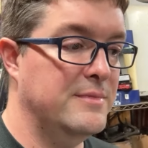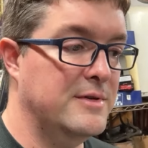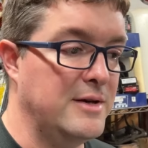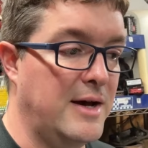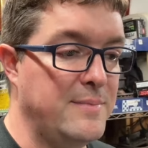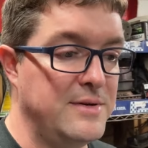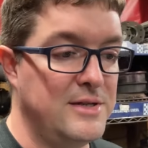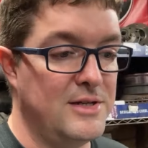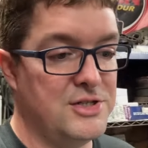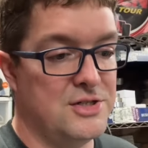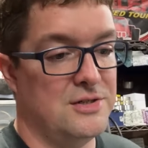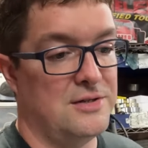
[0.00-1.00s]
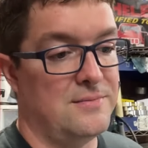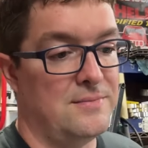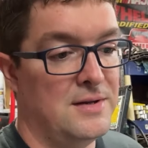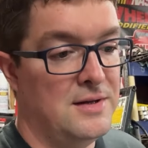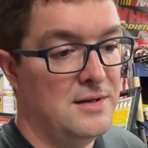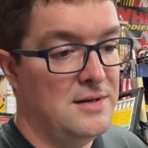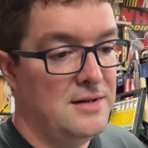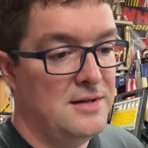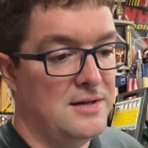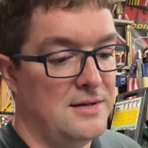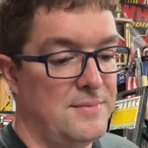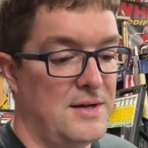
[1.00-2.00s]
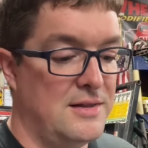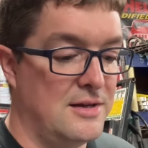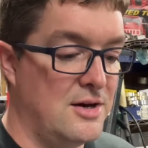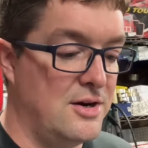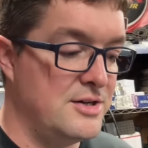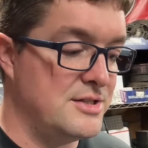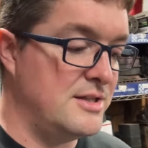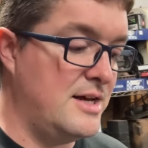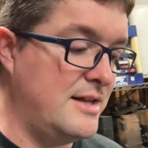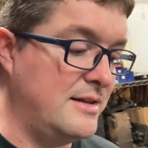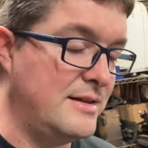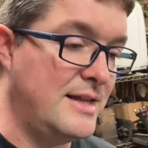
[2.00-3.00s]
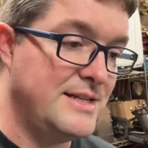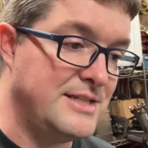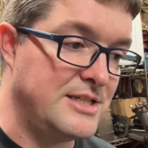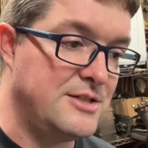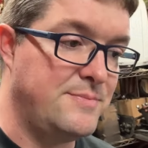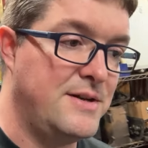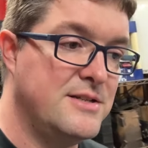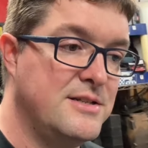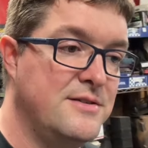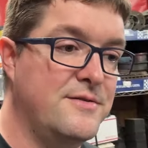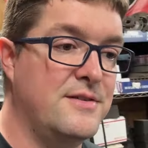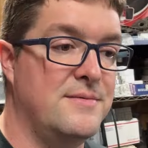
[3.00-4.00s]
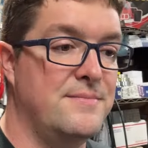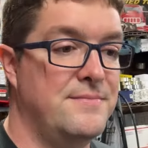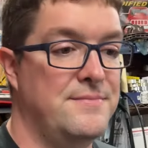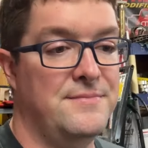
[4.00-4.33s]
competition, and it made the cars a lot less expensive, and